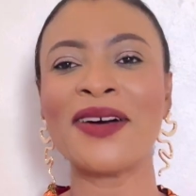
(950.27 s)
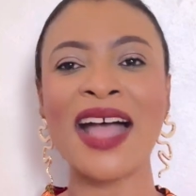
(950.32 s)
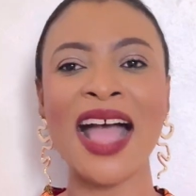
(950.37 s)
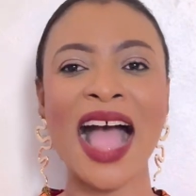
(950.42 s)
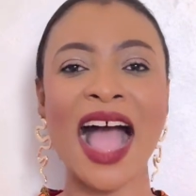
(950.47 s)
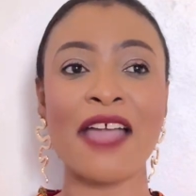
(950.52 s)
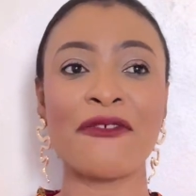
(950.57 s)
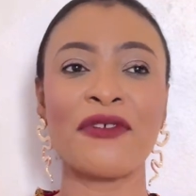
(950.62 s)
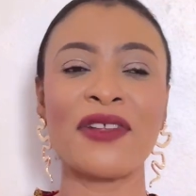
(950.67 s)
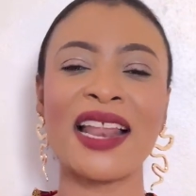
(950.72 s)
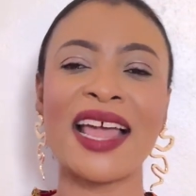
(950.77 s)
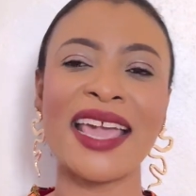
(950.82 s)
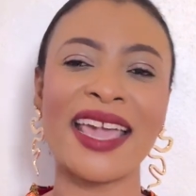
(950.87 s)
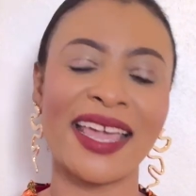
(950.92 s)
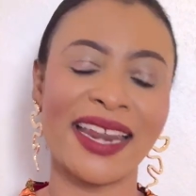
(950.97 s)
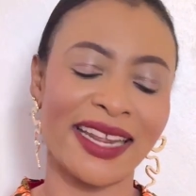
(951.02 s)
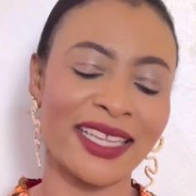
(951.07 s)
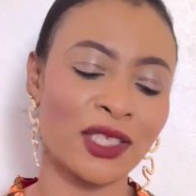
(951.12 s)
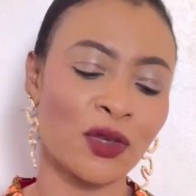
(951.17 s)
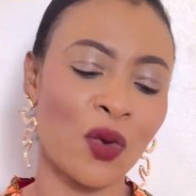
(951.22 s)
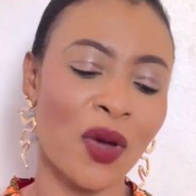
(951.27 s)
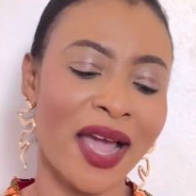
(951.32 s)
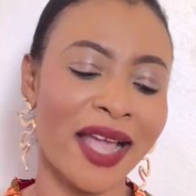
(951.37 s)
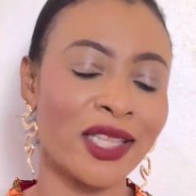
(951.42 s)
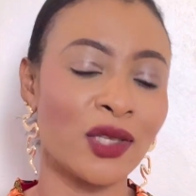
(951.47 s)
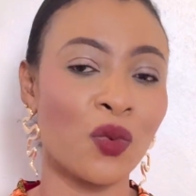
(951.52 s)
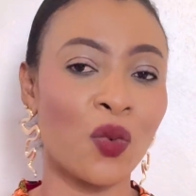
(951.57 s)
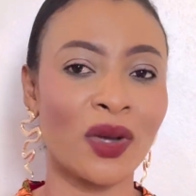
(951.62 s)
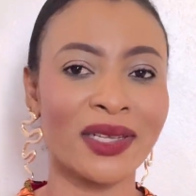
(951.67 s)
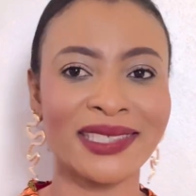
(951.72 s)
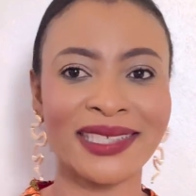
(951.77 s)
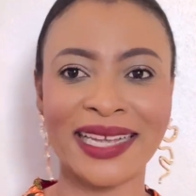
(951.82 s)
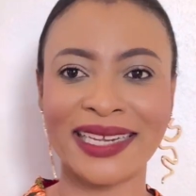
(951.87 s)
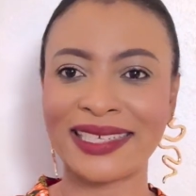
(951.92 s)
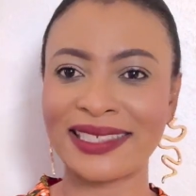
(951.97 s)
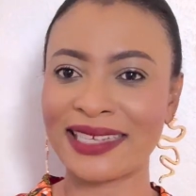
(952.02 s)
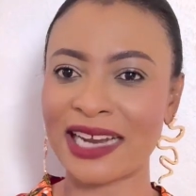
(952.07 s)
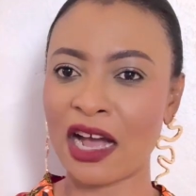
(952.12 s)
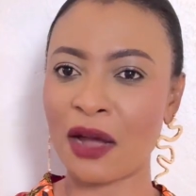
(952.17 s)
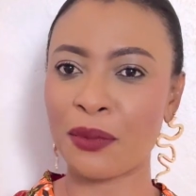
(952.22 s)
I feel like it is quite watered
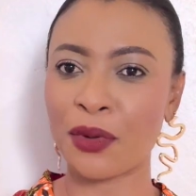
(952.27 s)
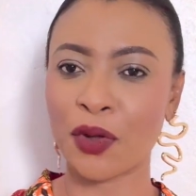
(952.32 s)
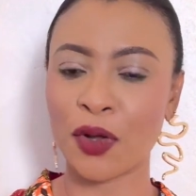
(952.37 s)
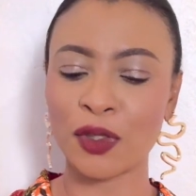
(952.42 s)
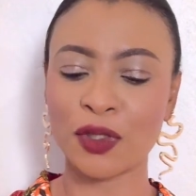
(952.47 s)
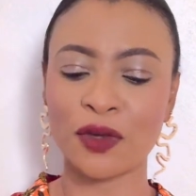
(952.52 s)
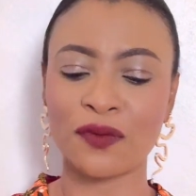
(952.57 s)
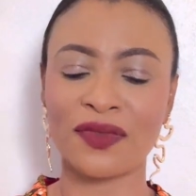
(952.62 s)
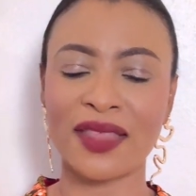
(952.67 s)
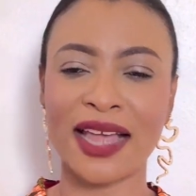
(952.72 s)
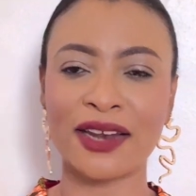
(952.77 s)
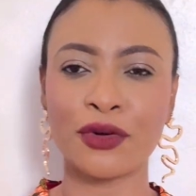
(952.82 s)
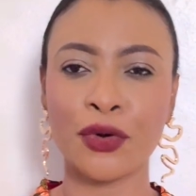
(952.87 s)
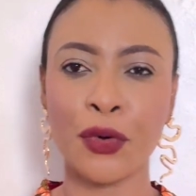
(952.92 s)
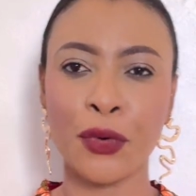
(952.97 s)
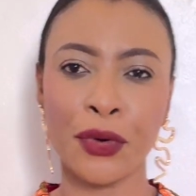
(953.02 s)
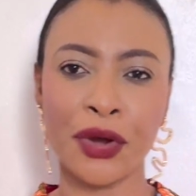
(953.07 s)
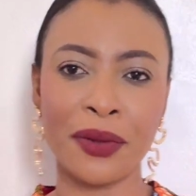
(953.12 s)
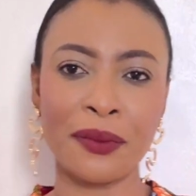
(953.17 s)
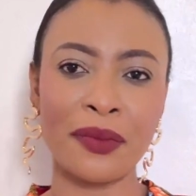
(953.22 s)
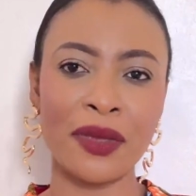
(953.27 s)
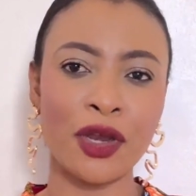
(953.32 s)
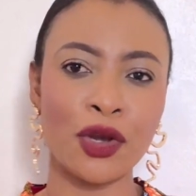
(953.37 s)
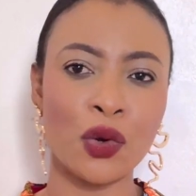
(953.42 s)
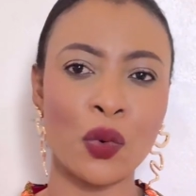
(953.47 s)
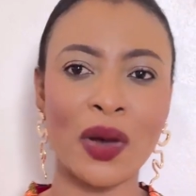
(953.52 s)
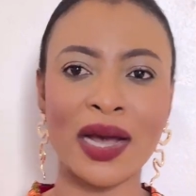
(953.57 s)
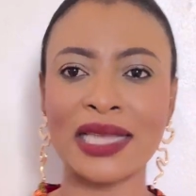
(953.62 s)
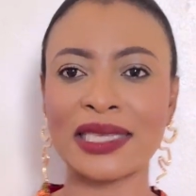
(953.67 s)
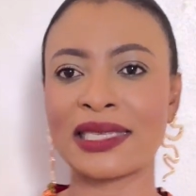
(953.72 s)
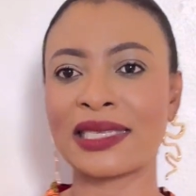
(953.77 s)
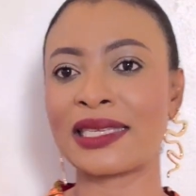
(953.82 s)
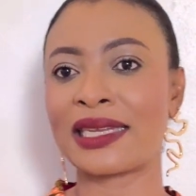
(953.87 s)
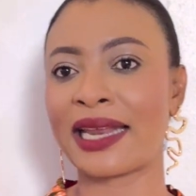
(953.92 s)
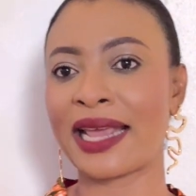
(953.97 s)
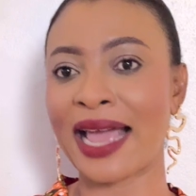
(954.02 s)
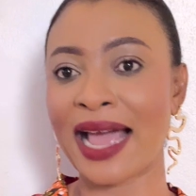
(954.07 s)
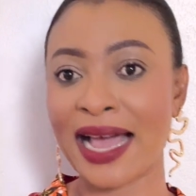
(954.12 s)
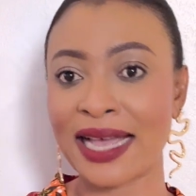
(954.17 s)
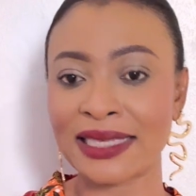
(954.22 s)
down because of that creamy nuances
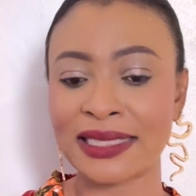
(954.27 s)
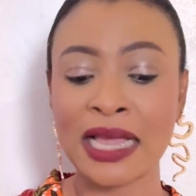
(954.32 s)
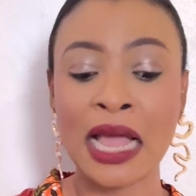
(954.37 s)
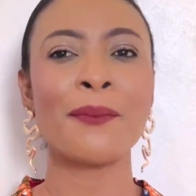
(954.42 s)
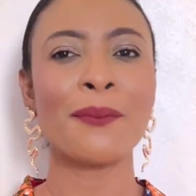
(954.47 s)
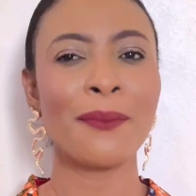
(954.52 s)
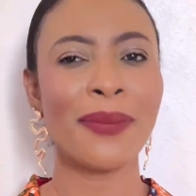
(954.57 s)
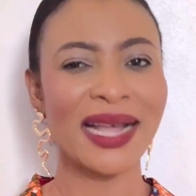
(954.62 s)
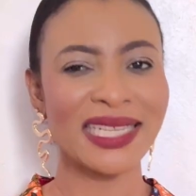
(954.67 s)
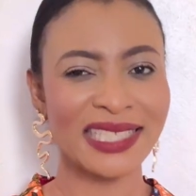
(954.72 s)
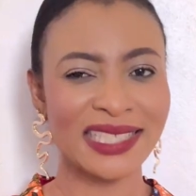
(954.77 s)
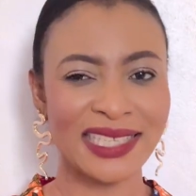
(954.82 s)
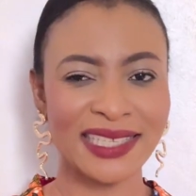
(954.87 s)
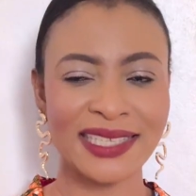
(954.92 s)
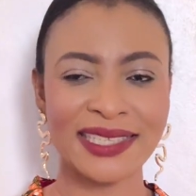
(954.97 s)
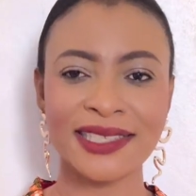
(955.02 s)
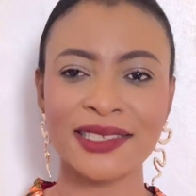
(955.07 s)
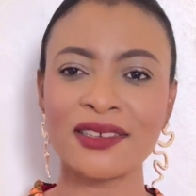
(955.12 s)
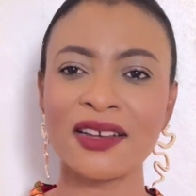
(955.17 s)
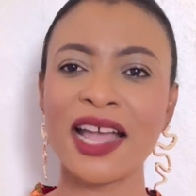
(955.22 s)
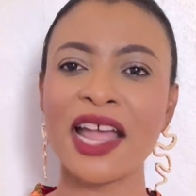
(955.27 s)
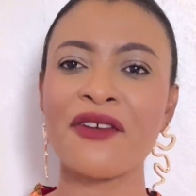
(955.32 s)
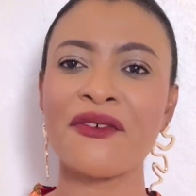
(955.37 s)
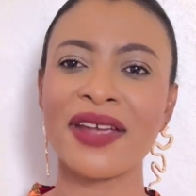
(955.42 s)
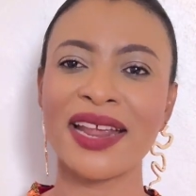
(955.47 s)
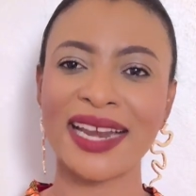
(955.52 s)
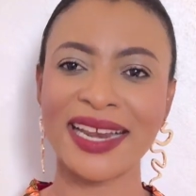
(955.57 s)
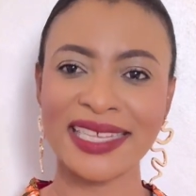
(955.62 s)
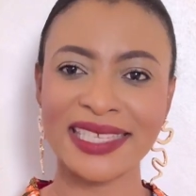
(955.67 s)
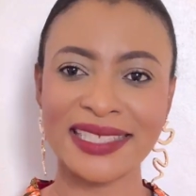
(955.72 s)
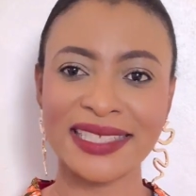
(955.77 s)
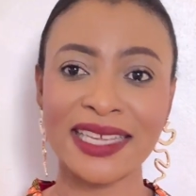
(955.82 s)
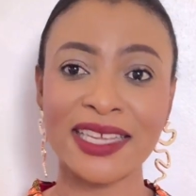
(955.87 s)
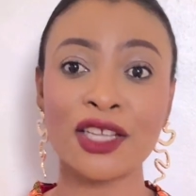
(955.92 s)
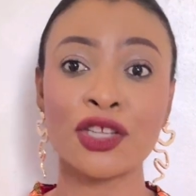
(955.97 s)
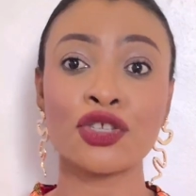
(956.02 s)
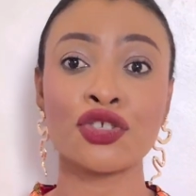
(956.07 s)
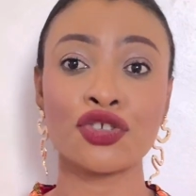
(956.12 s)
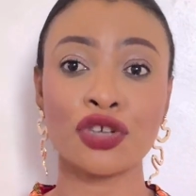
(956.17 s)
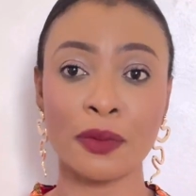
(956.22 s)
it has, but it is still a realistic
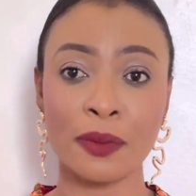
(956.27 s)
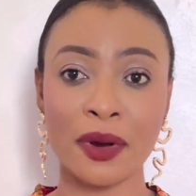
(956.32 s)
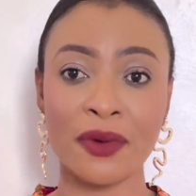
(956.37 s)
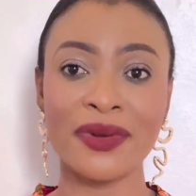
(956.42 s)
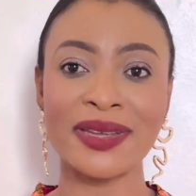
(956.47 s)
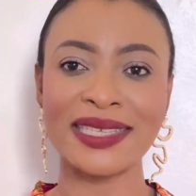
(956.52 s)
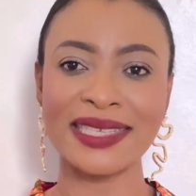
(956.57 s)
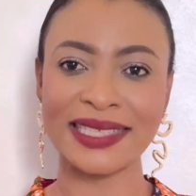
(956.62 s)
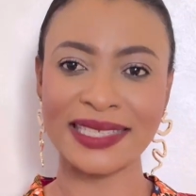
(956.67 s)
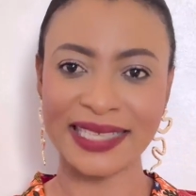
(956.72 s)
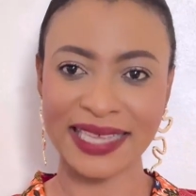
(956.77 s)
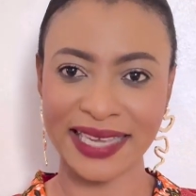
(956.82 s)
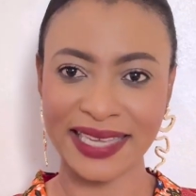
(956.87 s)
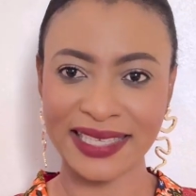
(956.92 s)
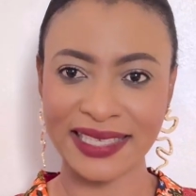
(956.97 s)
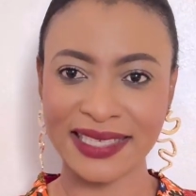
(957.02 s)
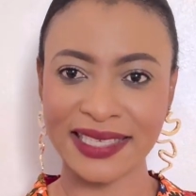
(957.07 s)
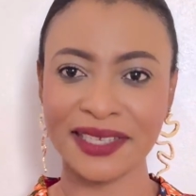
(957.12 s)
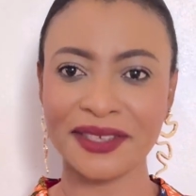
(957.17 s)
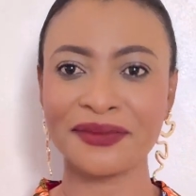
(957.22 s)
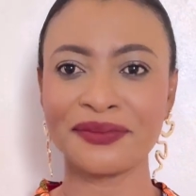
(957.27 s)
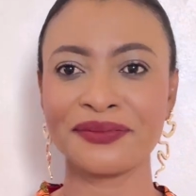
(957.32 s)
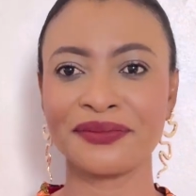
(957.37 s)
strawberry scent.